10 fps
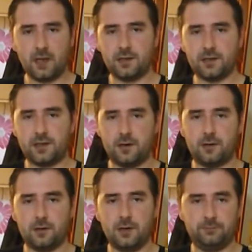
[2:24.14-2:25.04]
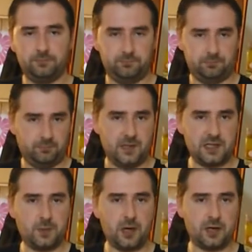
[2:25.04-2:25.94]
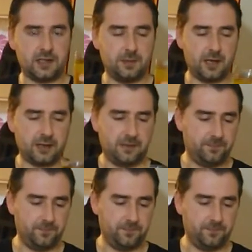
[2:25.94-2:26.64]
so, let's be honest about it.